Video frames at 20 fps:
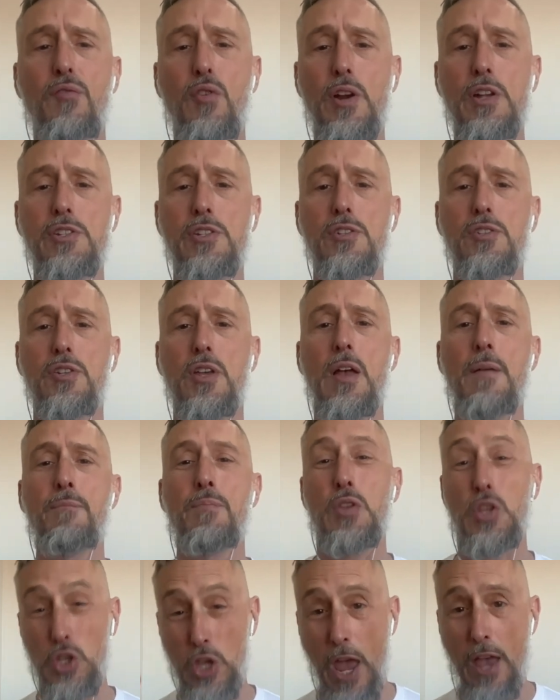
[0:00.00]
For instance,
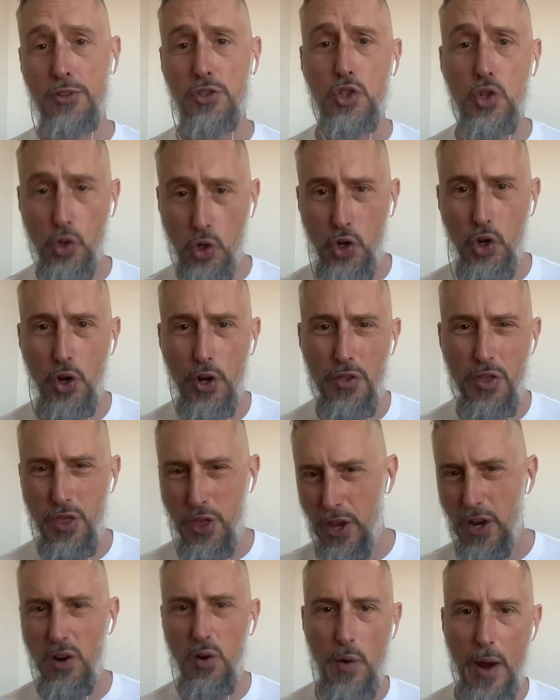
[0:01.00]
yes, you could
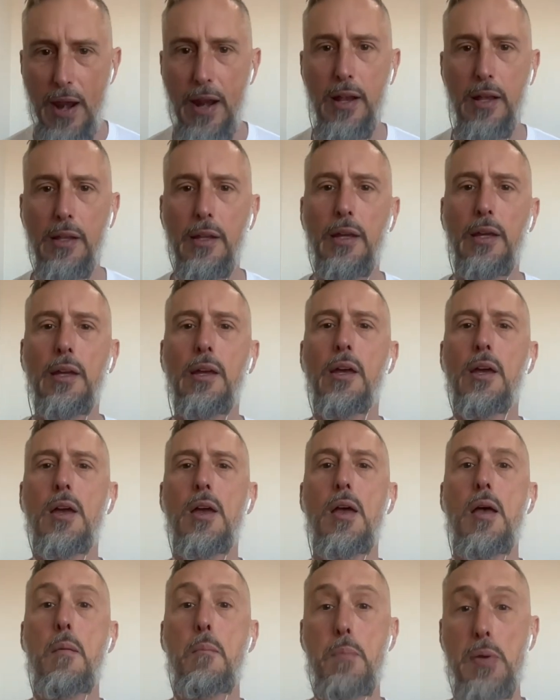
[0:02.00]
theoretically
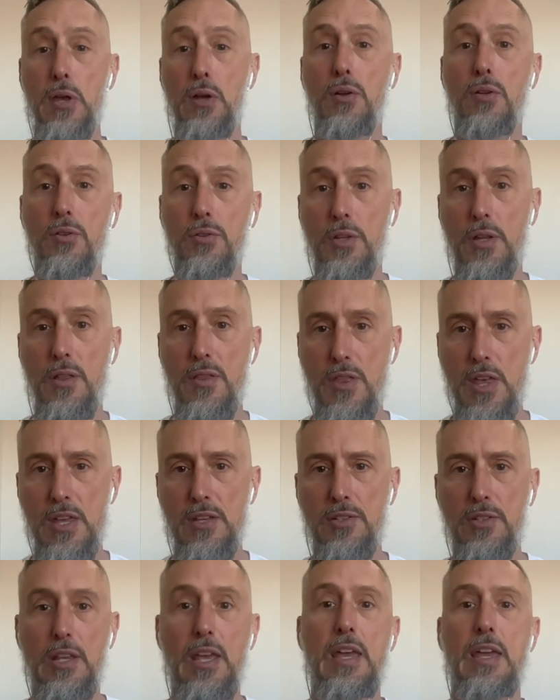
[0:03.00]
build
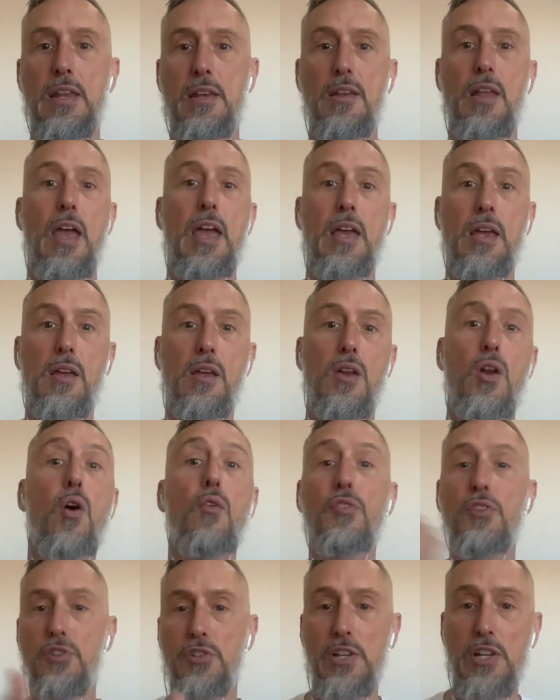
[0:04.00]
this in a, an
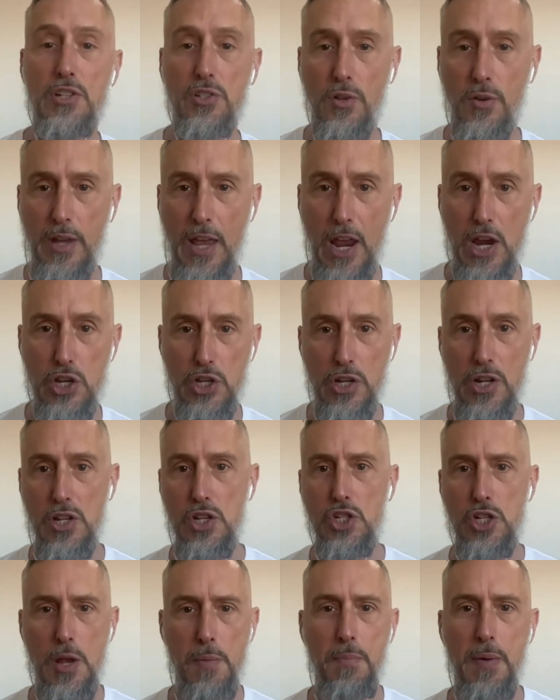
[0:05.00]
overseas location
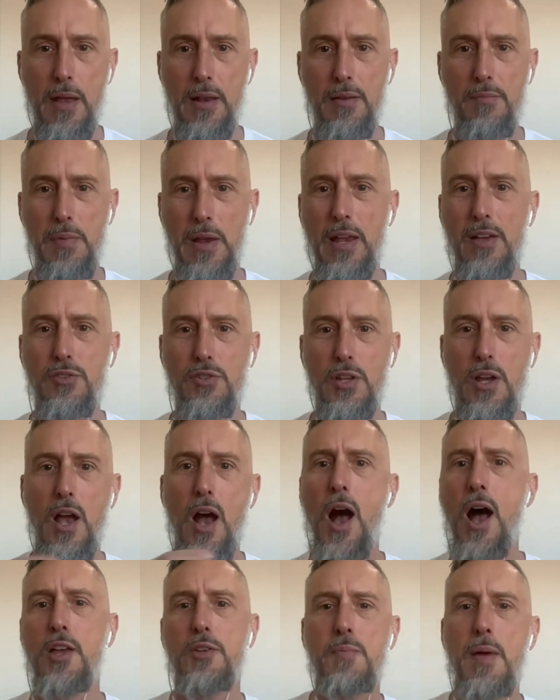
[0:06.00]
and ship it because the
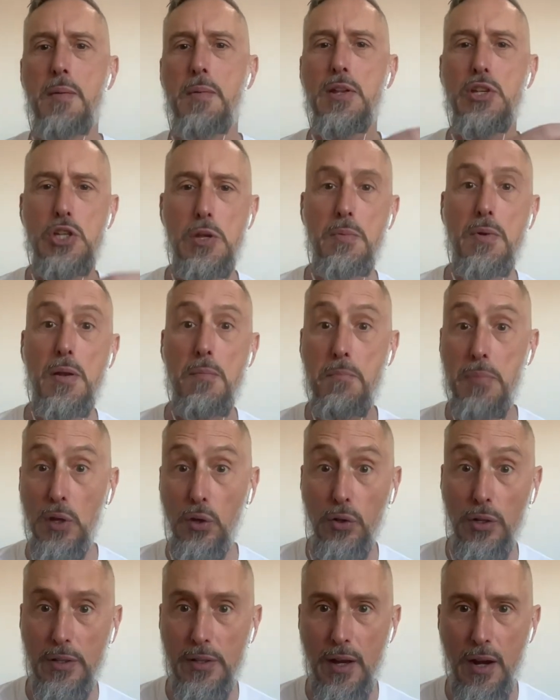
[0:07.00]
cost might be cheaper to
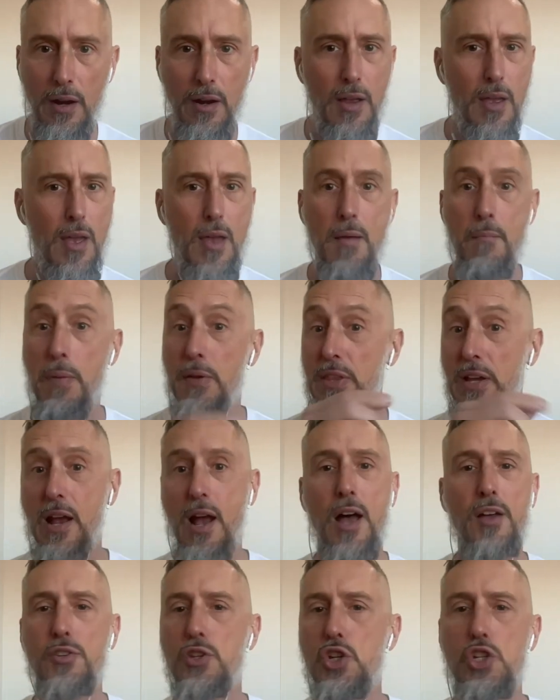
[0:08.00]
build it there, but the
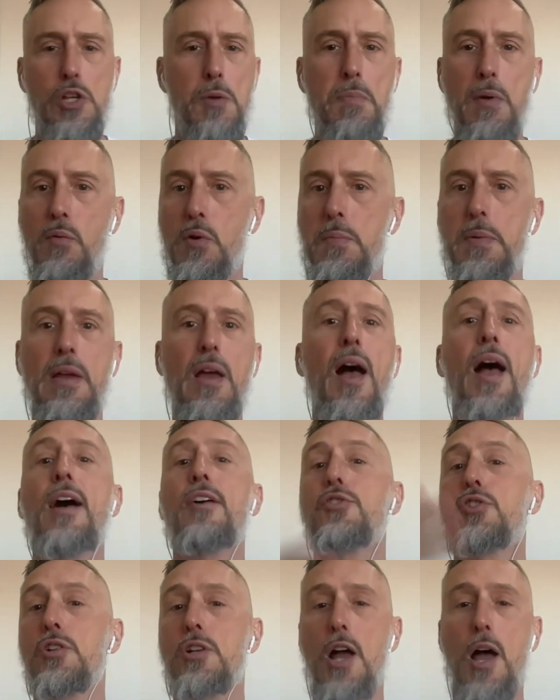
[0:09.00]
cost to ship it would be
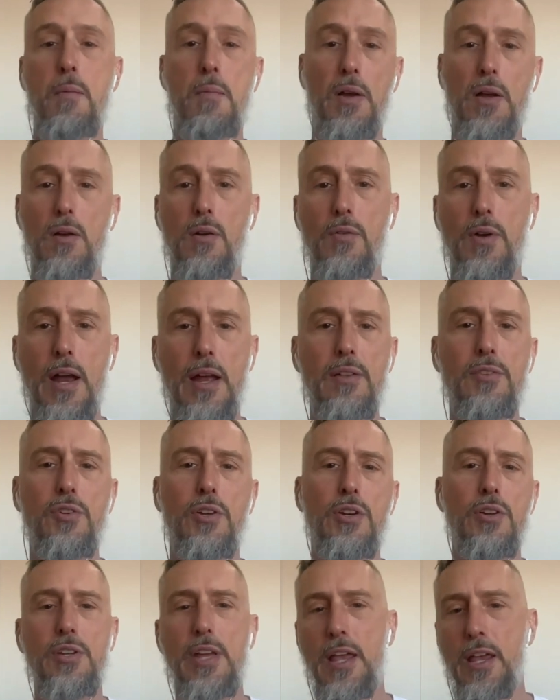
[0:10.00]
astronomical, right?
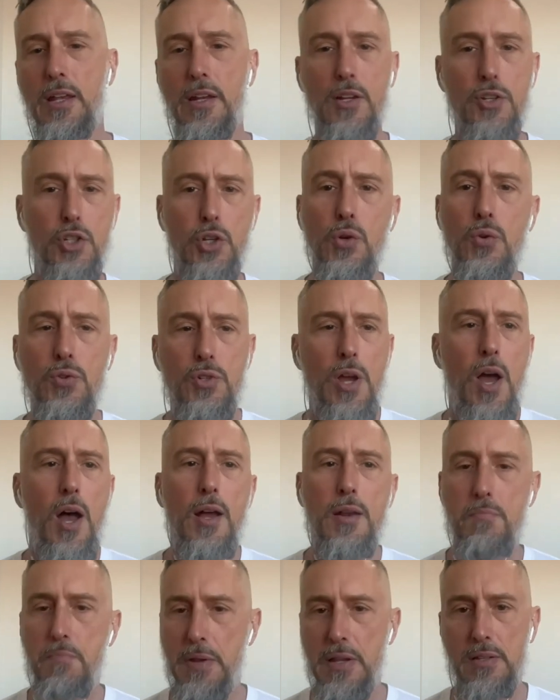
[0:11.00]
So you're taking a right. two
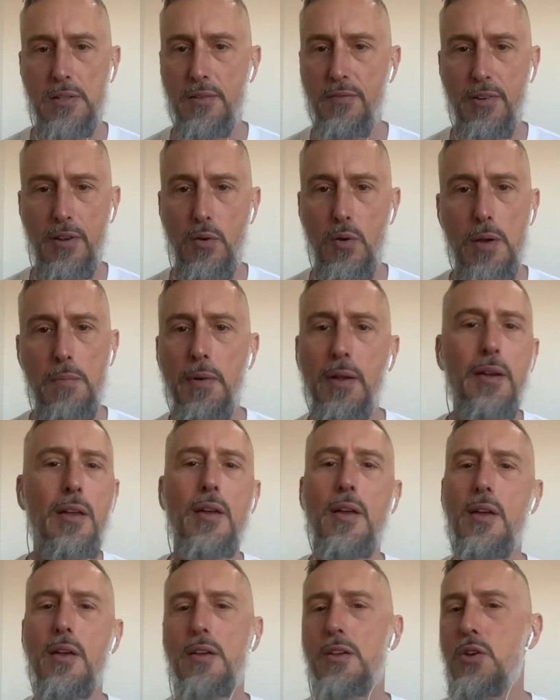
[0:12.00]
ton piece of equipment.
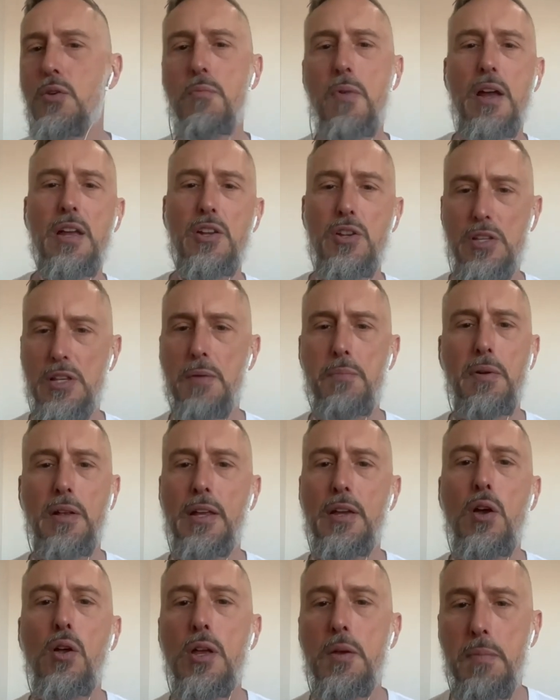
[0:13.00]
You might
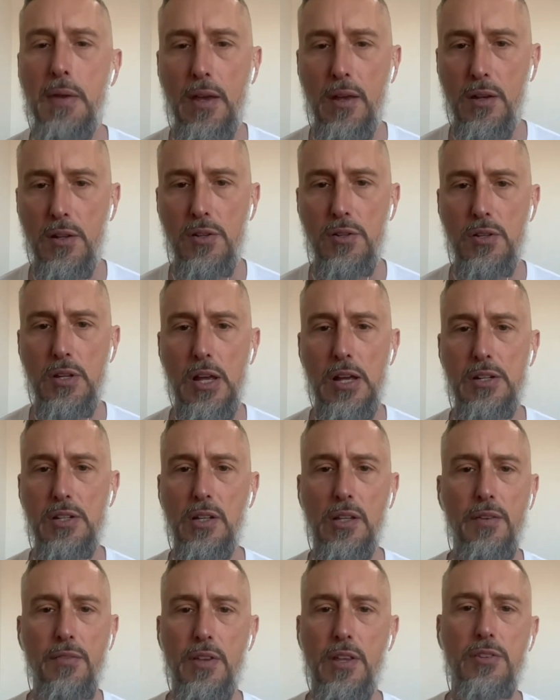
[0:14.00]
typically only be able to uh,
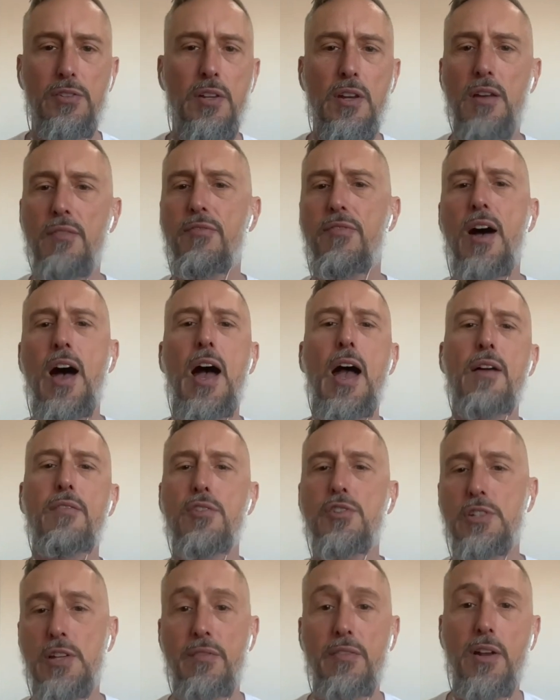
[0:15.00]
deliver this in a
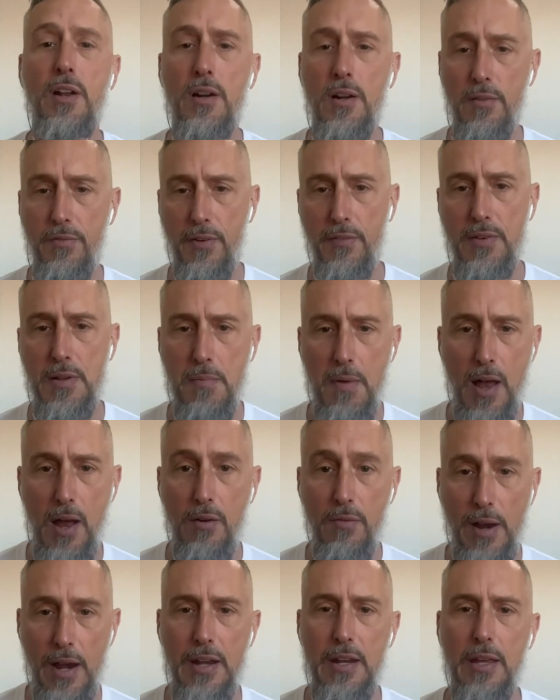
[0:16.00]
five or 750
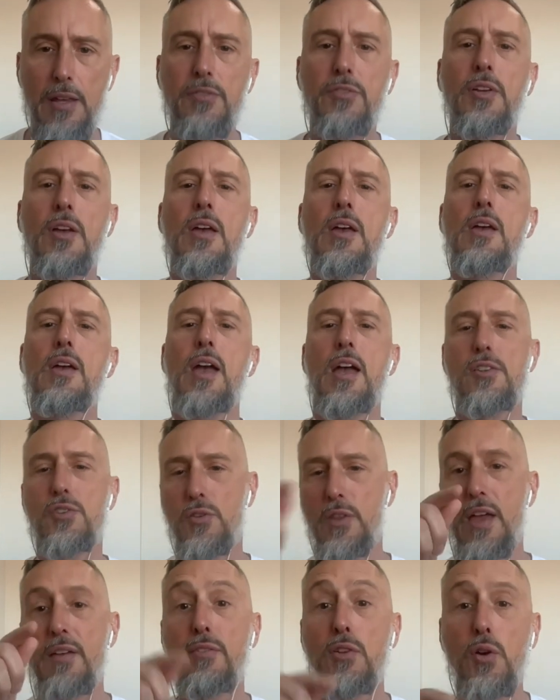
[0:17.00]
mile radius. And
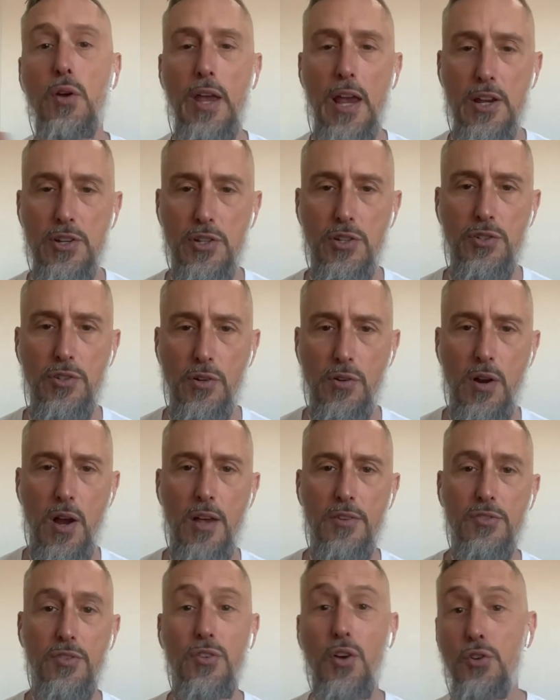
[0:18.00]
so they have locations
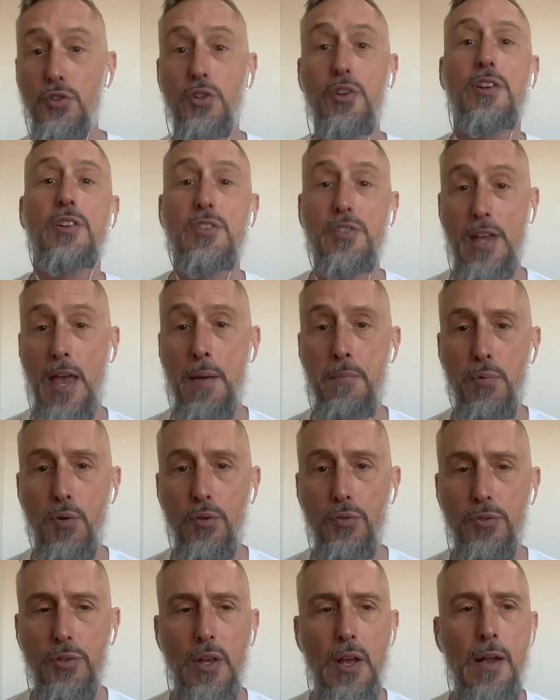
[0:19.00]
across. So those are
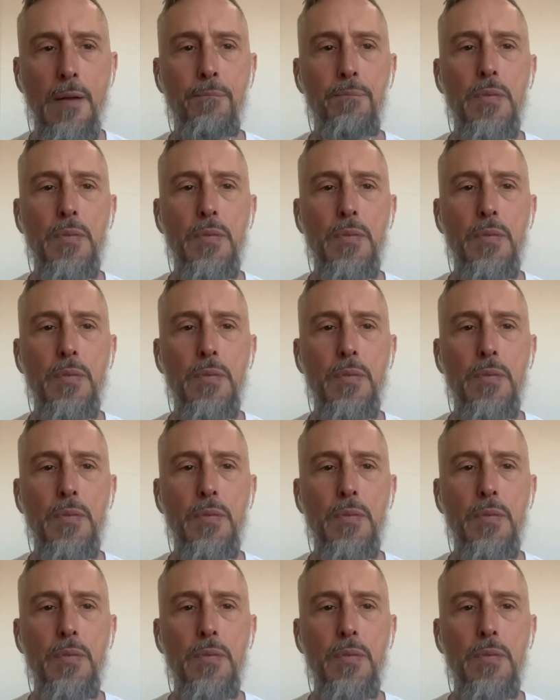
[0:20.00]
examples.